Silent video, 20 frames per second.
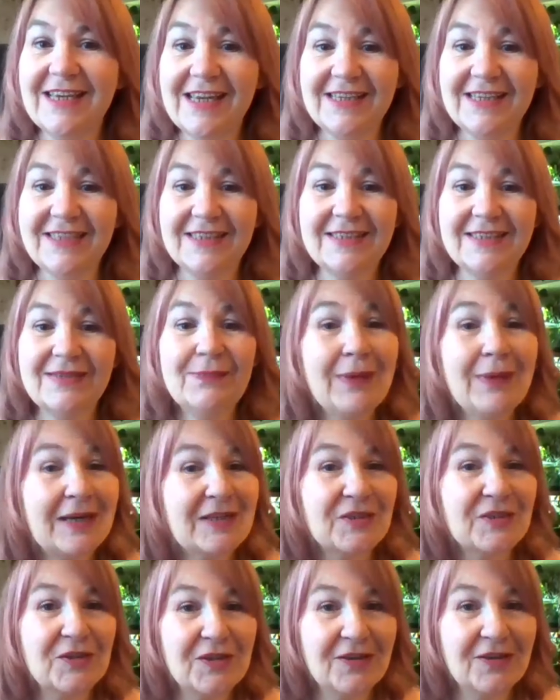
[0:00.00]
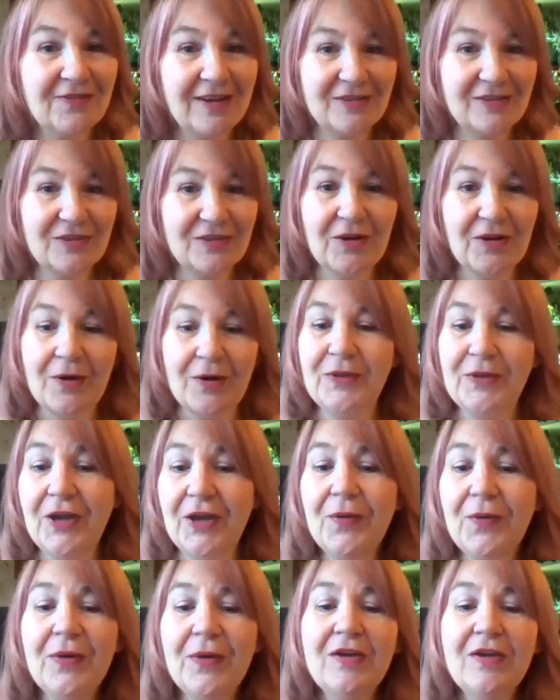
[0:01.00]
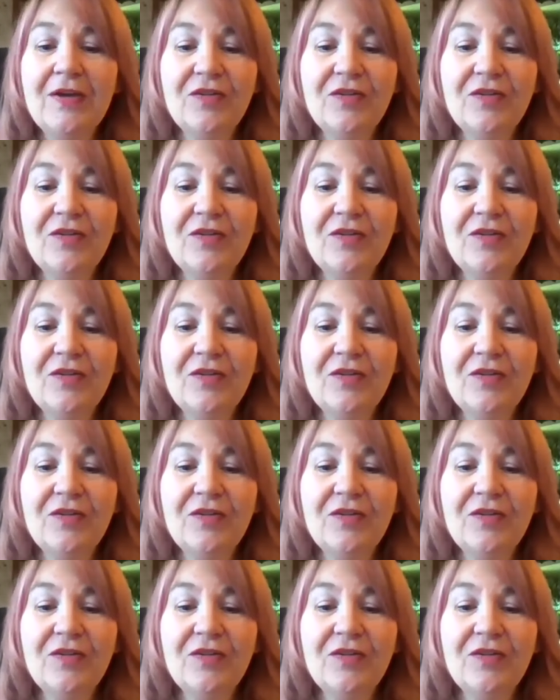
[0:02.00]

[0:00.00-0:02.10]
is basil, if that's all right with you.